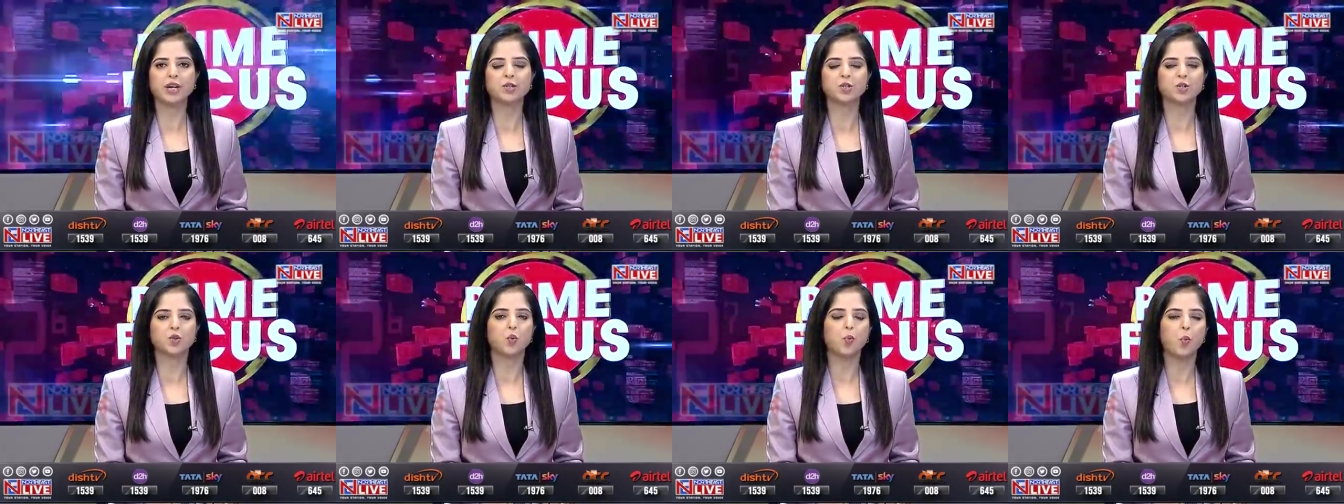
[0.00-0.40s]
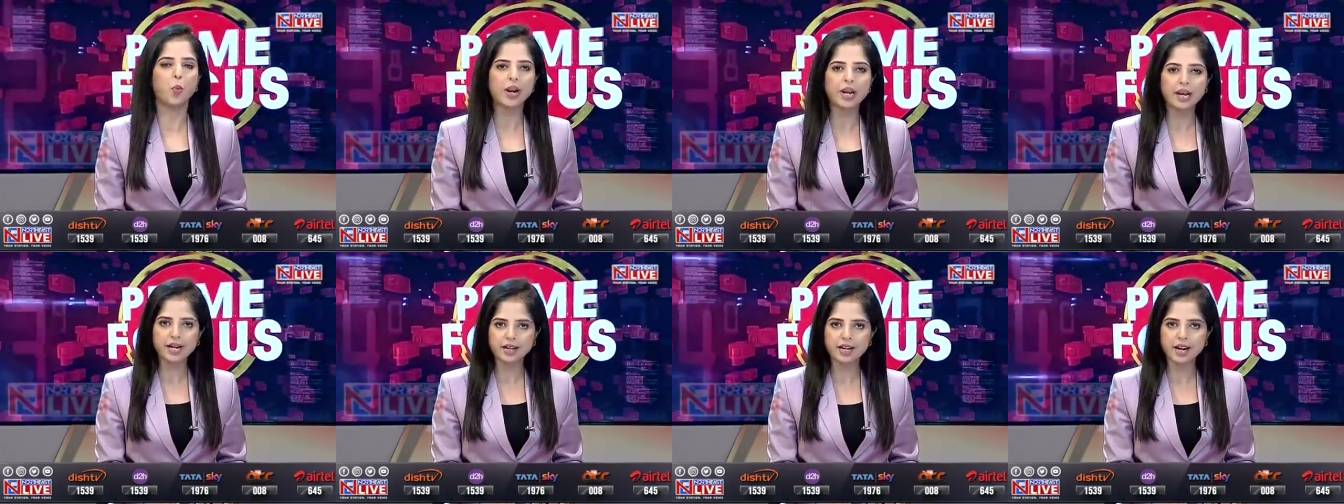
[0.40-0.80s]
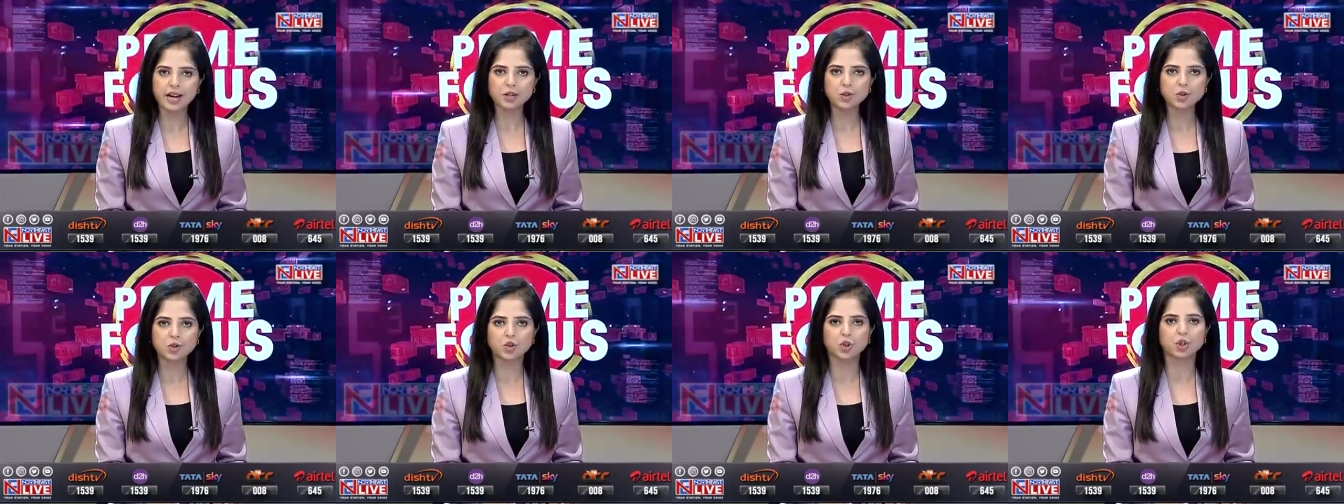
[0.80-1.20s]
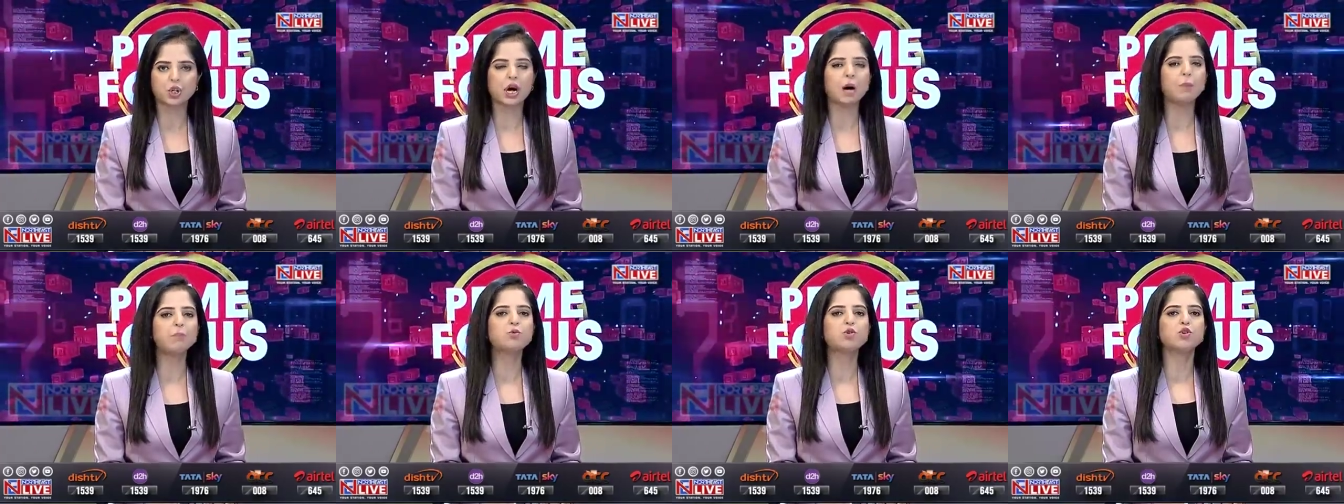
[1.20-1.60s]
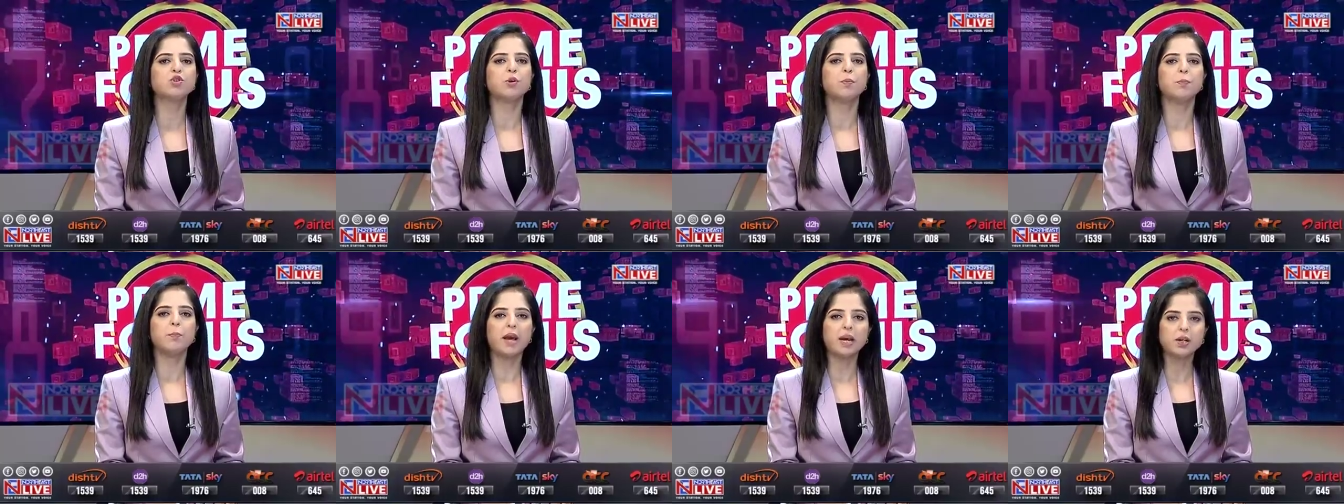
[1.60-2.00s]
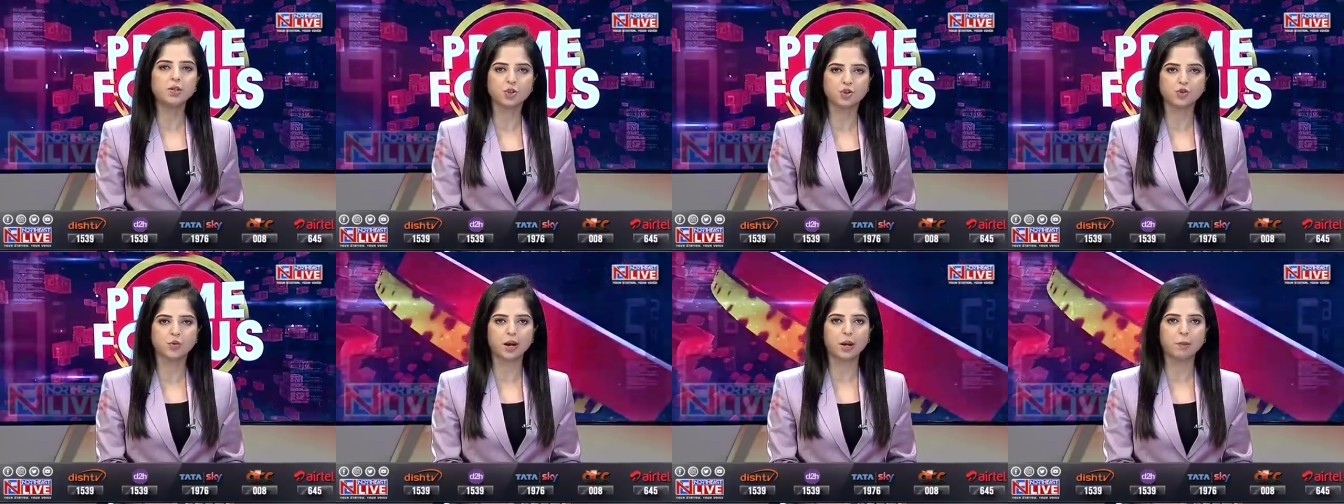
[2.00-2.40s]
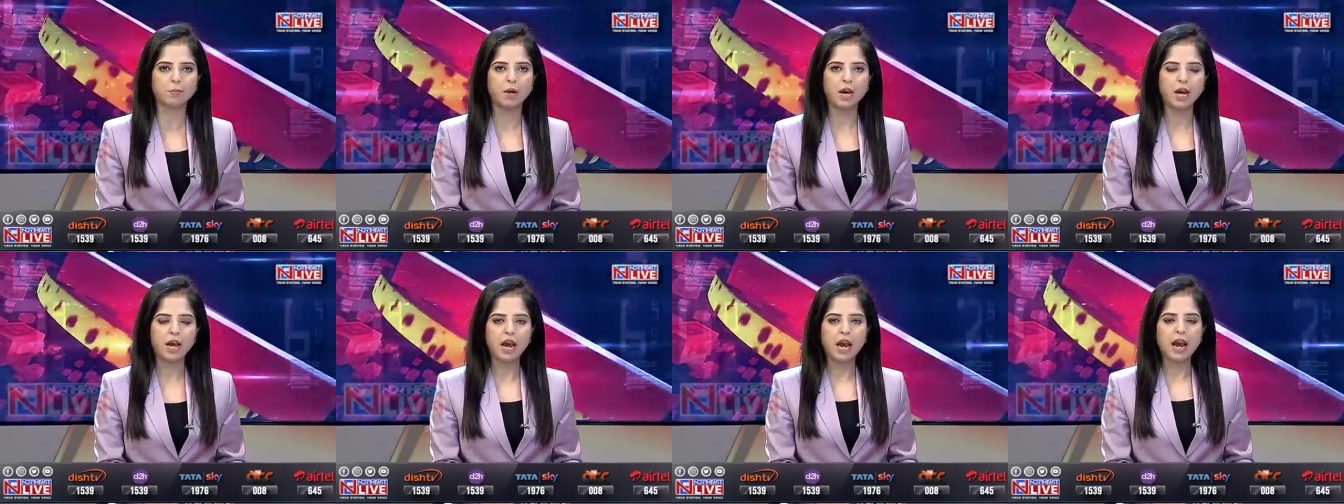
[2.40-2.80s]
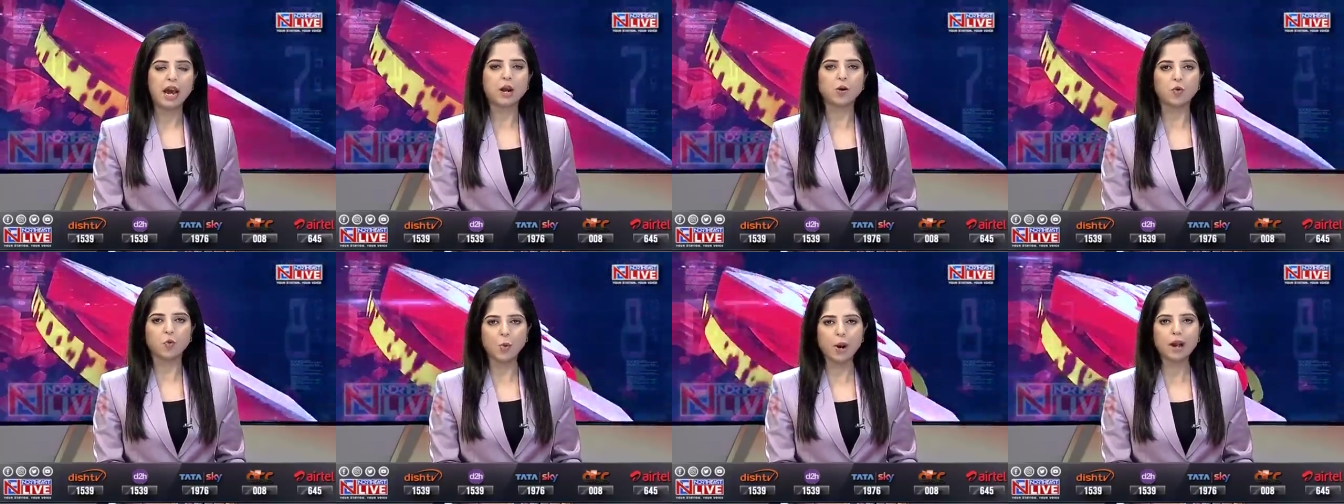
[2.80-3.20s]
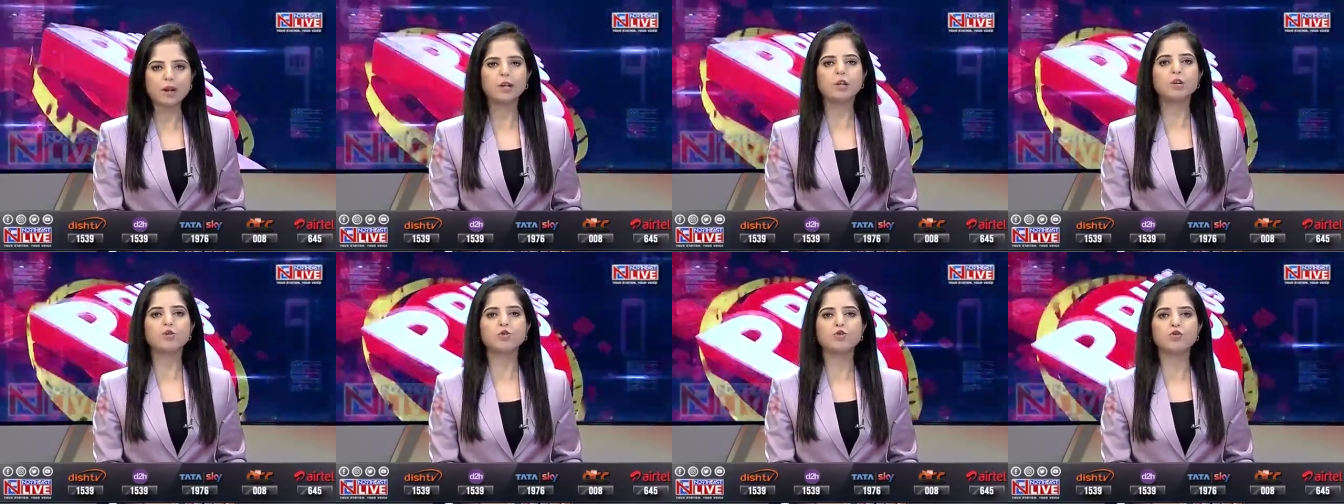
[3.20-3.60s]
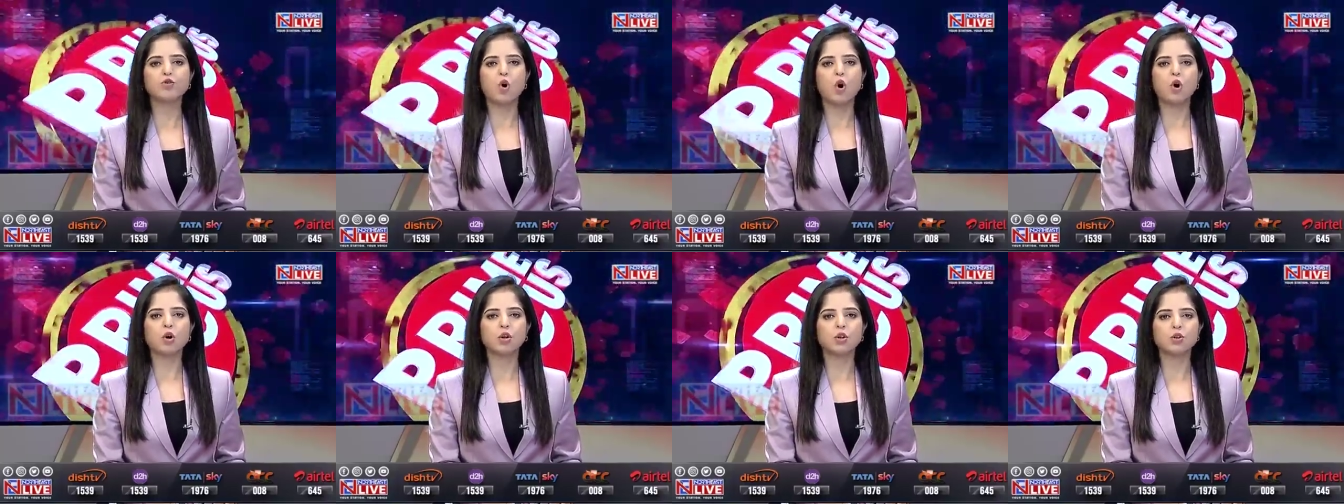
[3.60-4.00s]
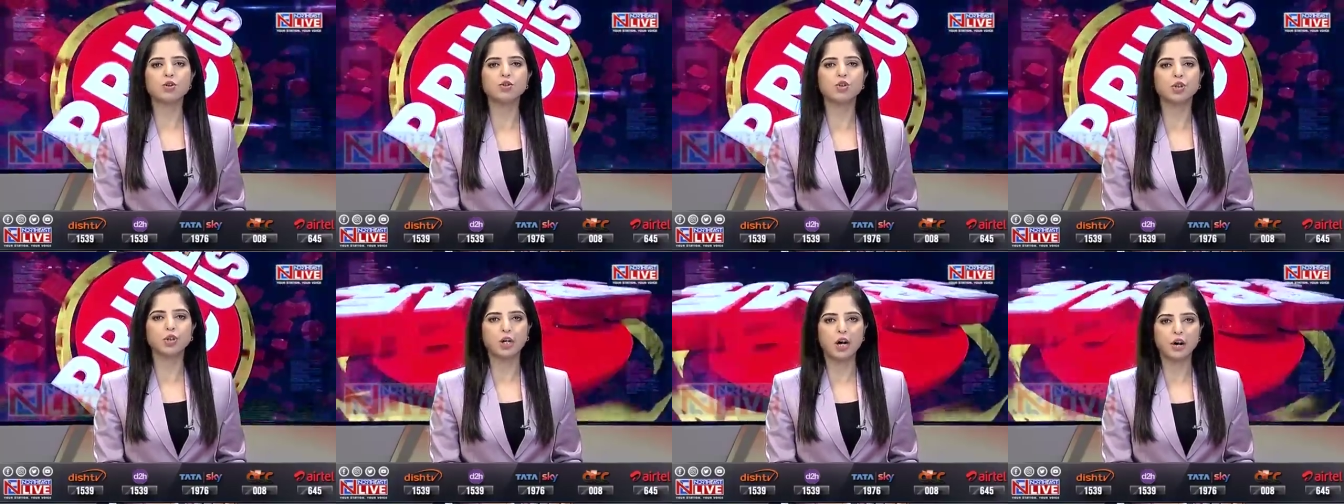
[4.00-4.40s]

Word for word: its willingness to come to the mainstream and ready to talk to the